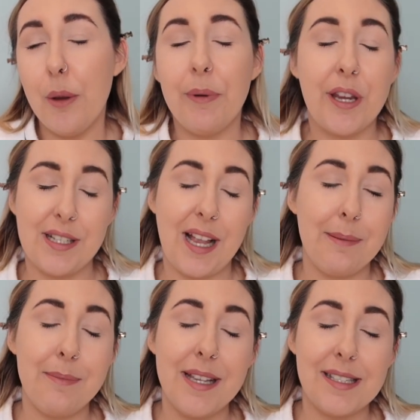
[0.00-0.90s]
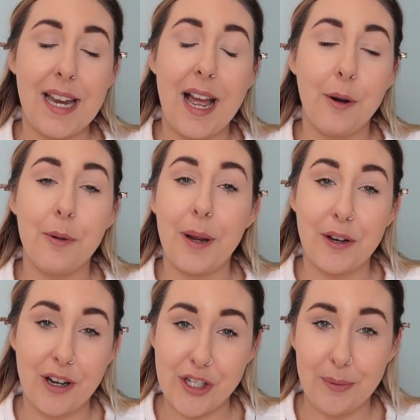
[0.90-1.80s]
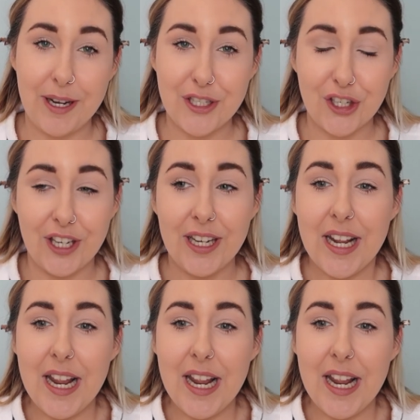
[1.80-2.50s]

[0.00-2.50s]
because I missed out on my graduation.